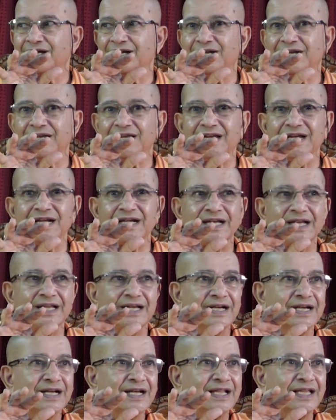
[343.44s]

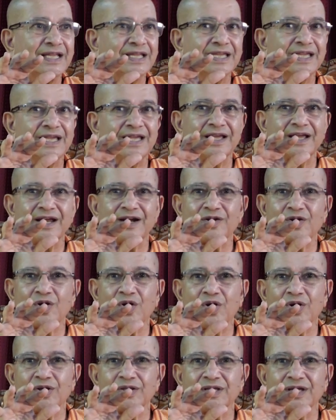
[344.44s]
Eating, drinking and
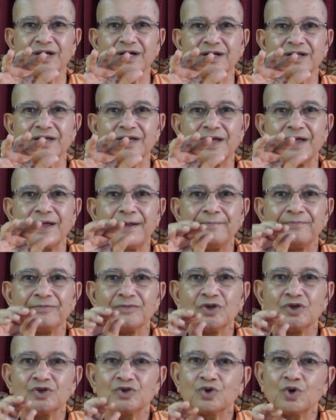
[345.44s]
all that.
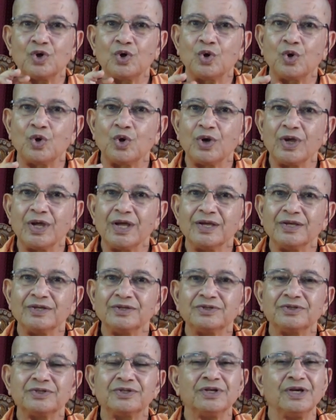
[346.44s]
So
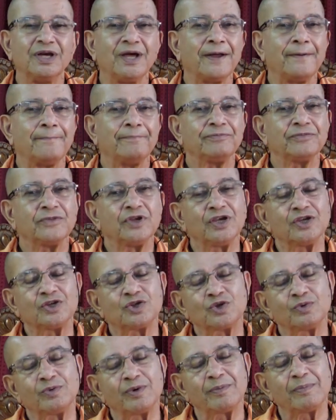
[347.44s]
lowest is
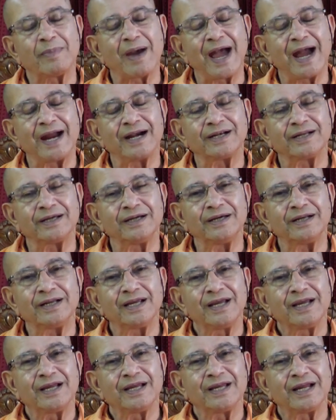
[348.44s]
to be matter
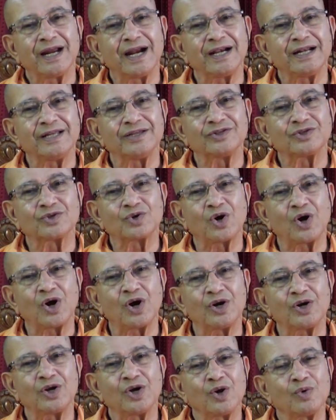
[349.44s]
and is
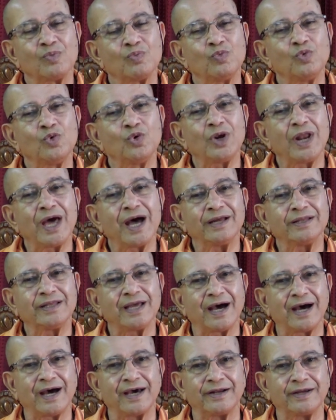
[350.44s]
called
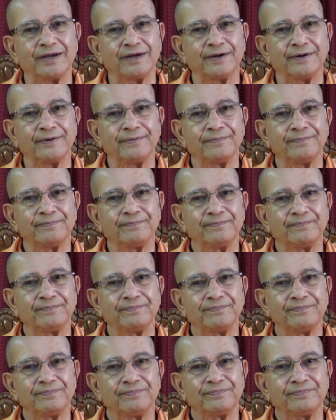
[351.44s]
Mooladhara.
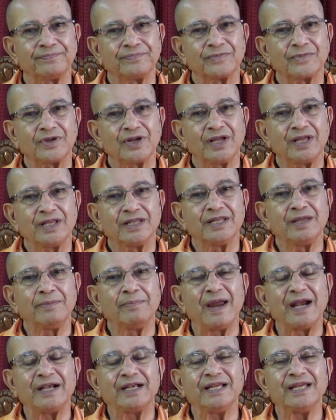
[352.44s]
The
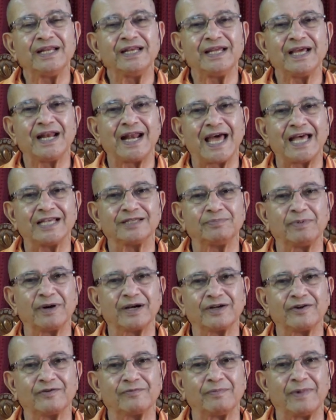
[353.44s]
material
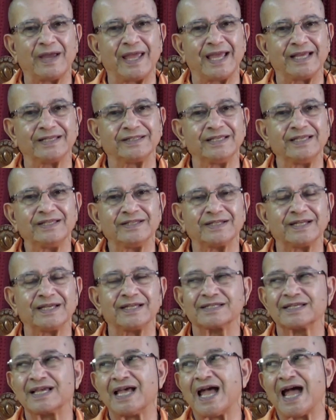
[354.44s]
aspect of my
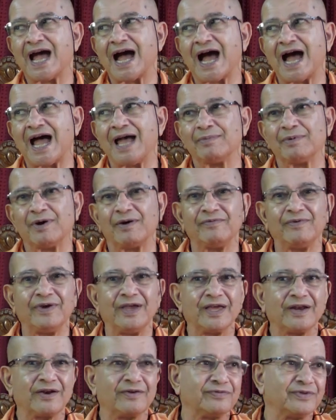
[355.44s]
existence, I am
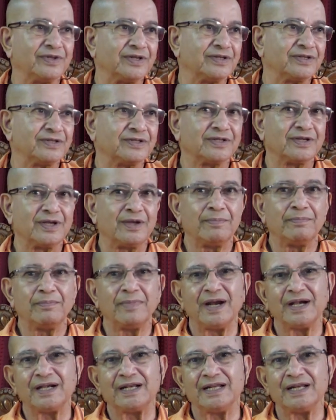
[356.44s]
aware of this
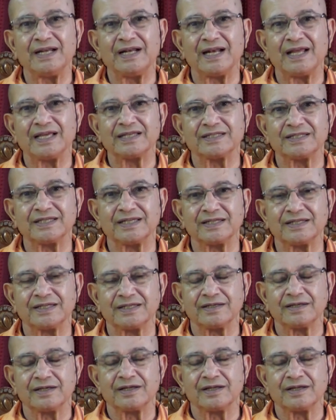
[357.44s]
material existence.